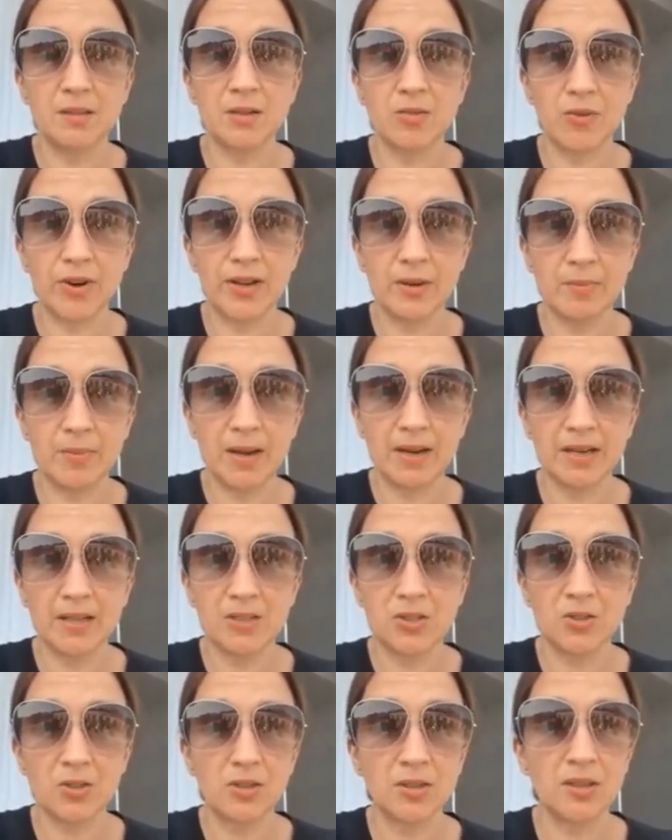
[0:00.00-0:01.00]
great money,
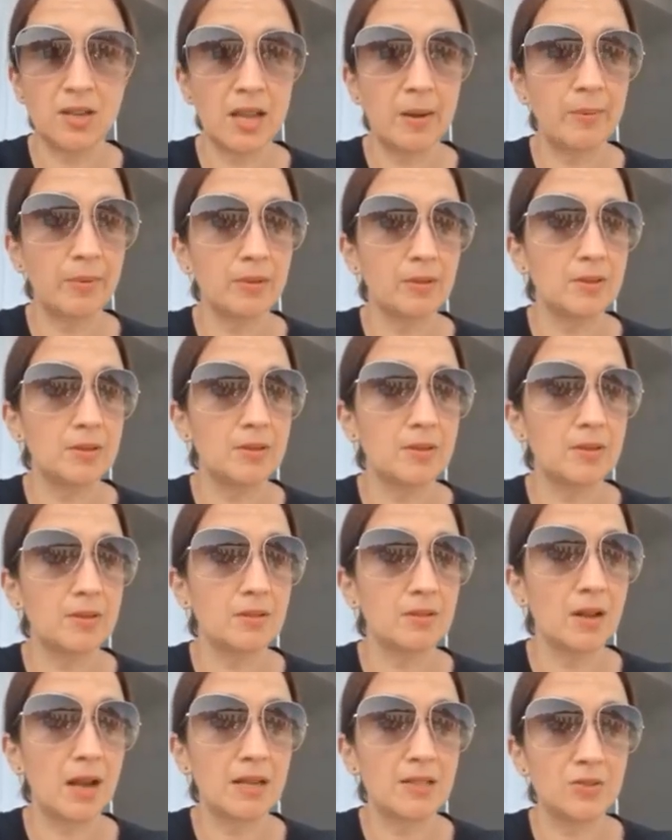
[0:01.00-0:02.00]
so it enabled
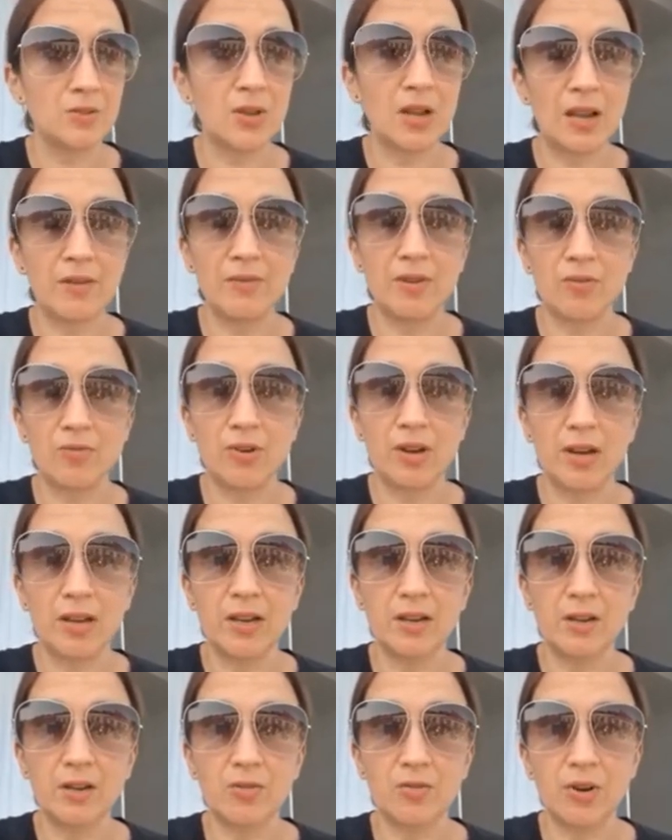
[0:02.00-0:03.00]
us to have a
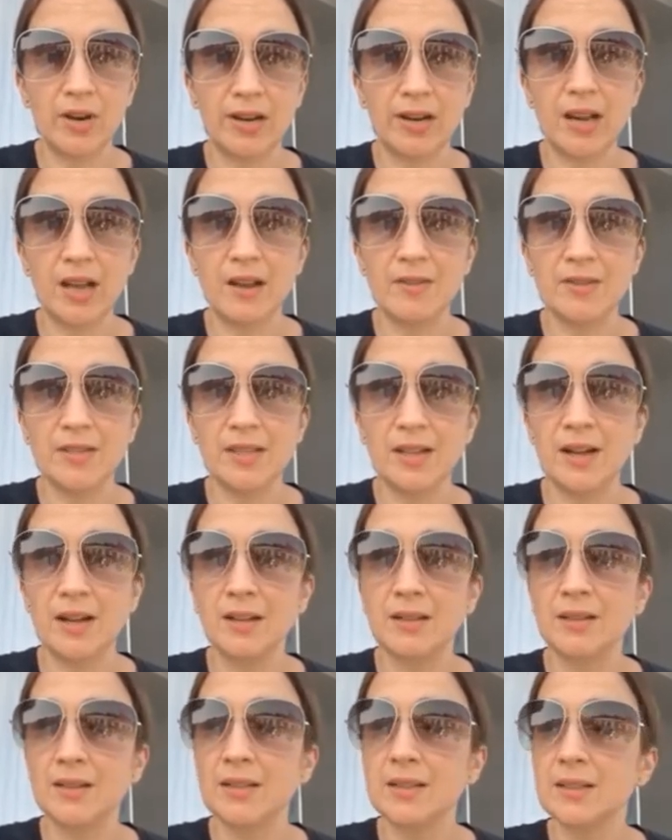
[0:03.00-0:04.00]
really great
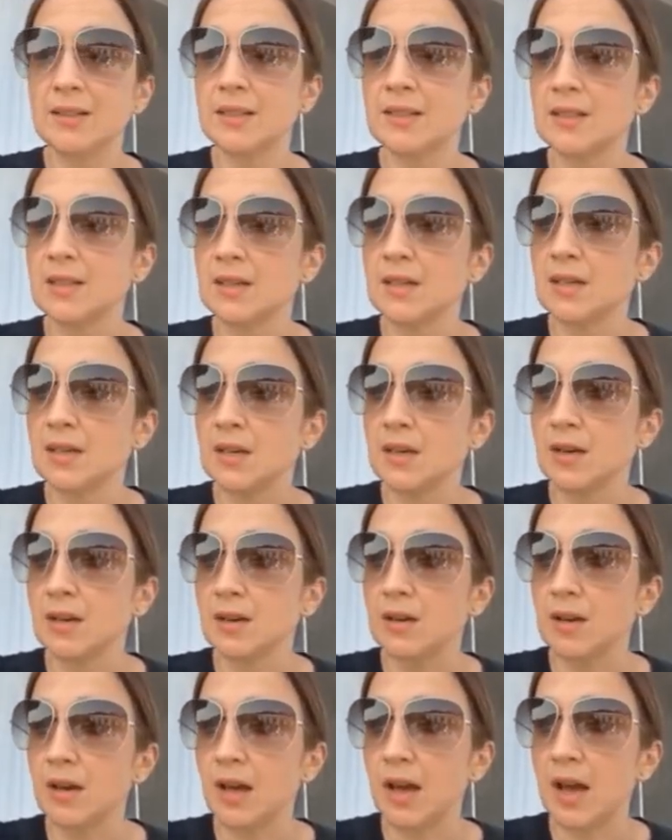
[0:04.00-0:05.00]
lifestyle.
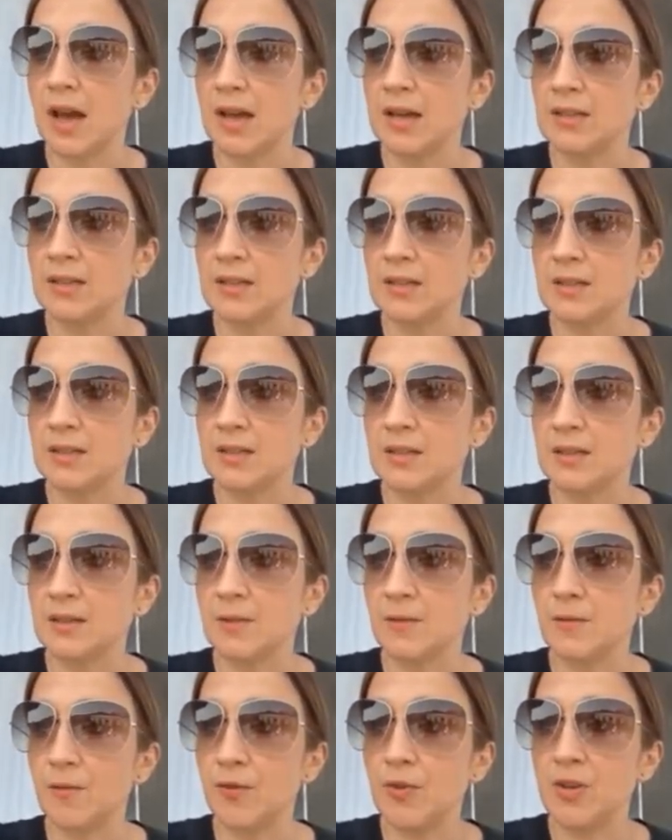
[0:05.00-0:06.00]
And a
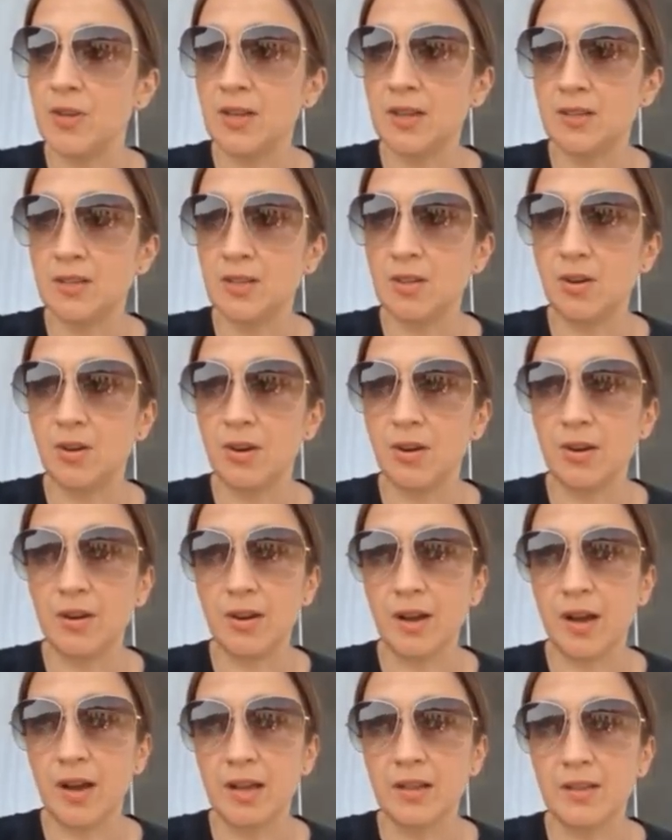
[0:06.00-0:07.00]
few years ago,
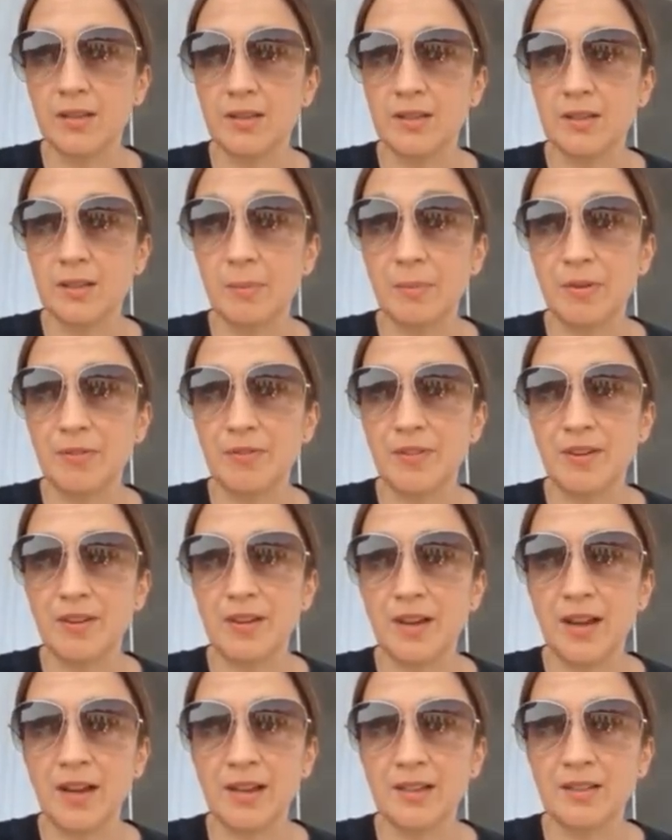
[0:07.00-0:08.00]
I had this
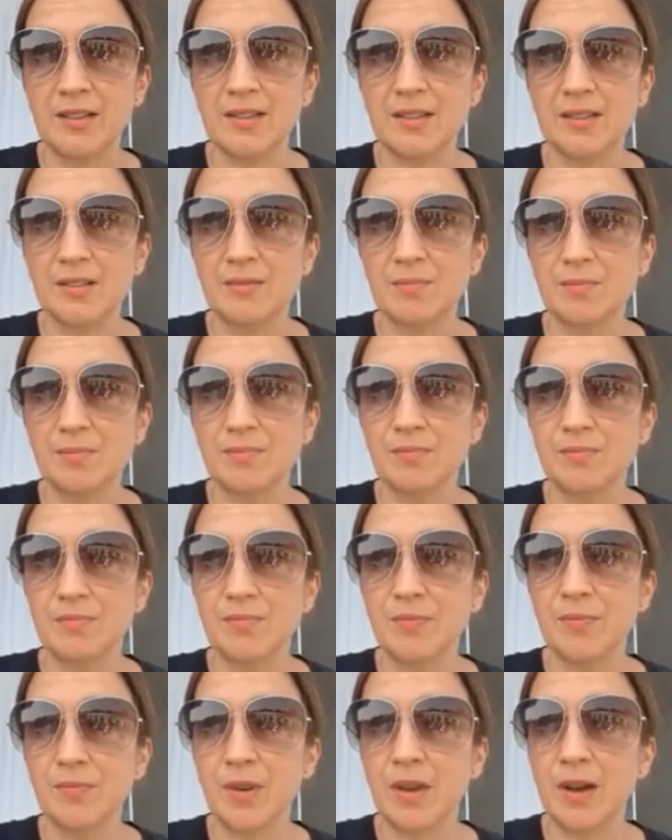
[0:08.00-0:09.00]
epiphany, I had this,
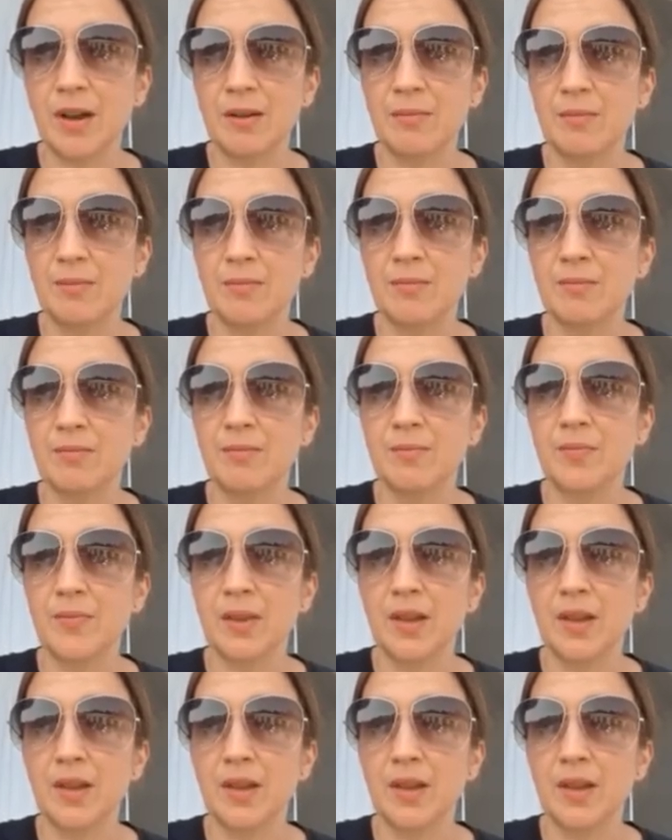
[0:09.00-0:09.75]
an